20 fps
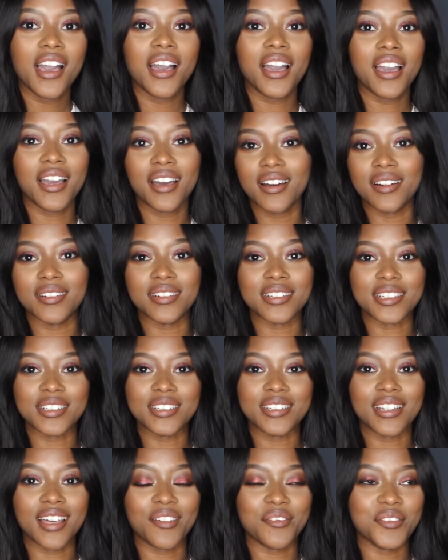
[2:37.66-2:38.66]
Oh my
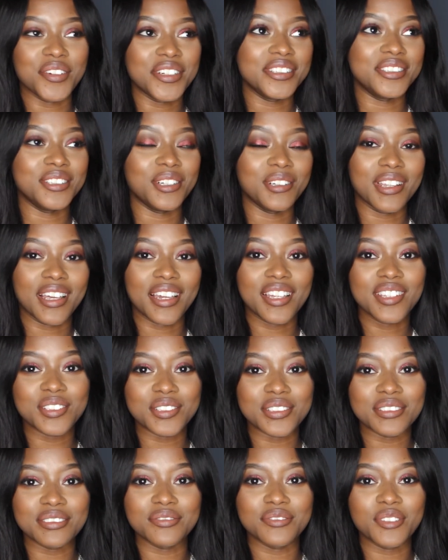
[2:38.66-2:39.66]
god, I really don't like
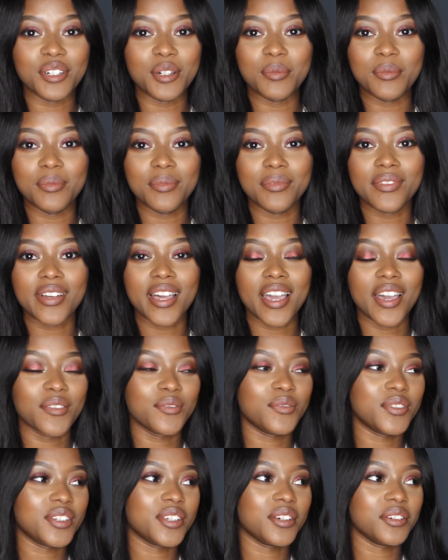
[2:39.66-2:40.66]
doing film hair
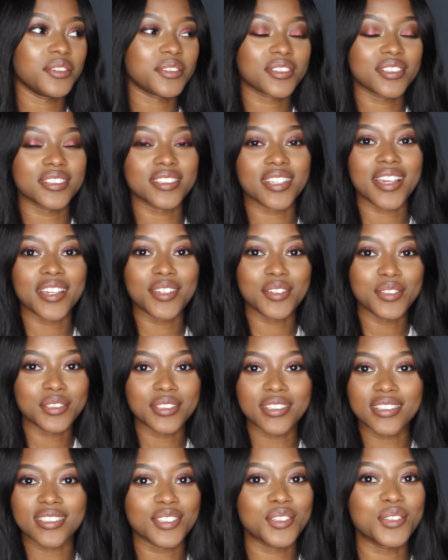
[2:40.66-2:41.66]
videos because
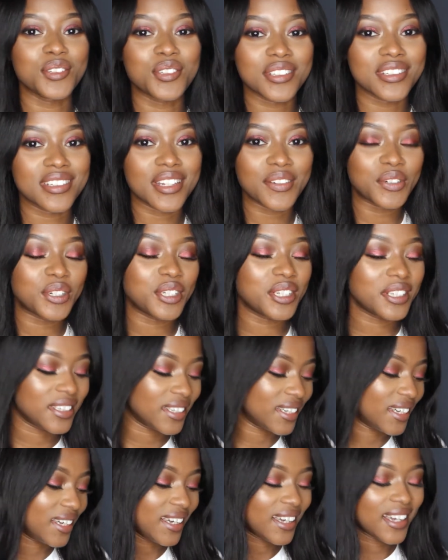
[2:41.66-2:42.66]
it's usually never,
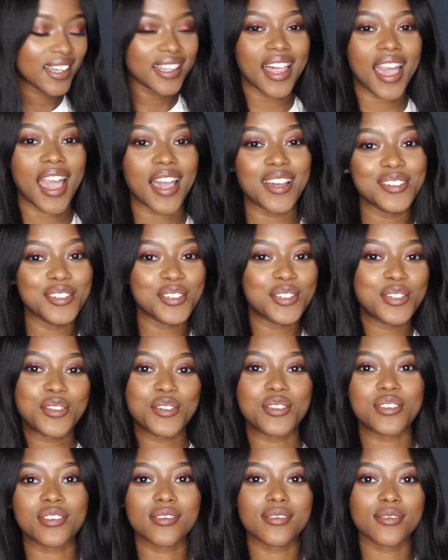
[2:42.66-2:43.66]
like I usually
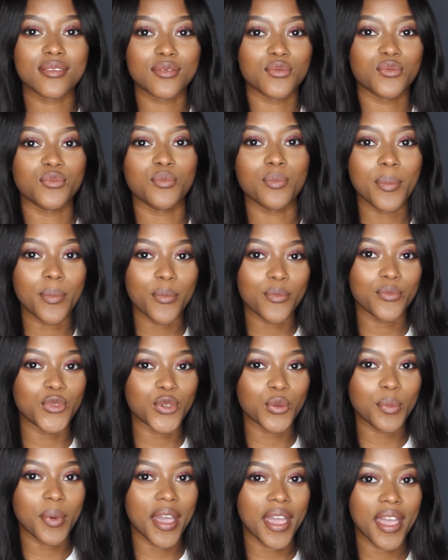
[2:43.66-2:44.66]
just
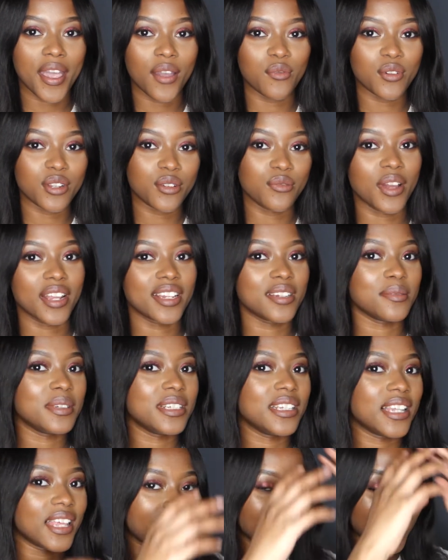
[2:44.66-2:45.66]
do my hair really
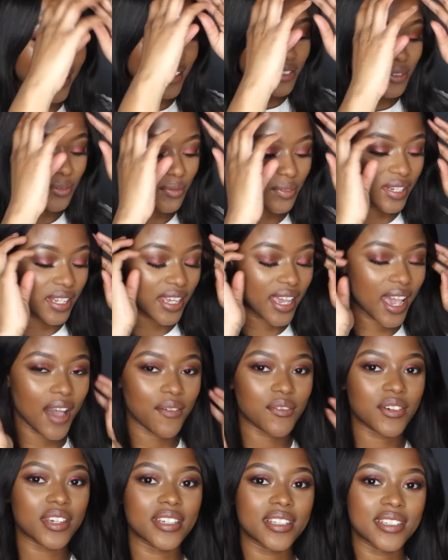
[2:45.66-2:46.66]
randomly, like I don't really
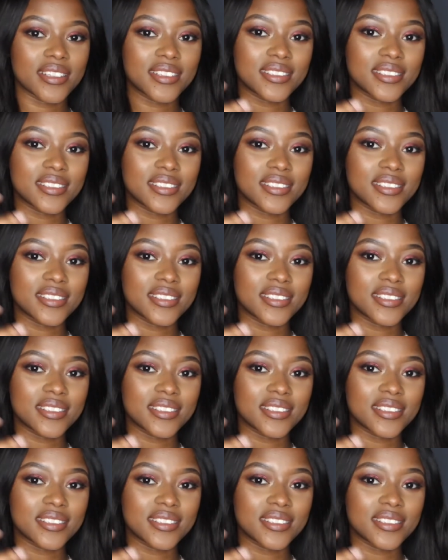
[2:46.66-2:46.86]
have it,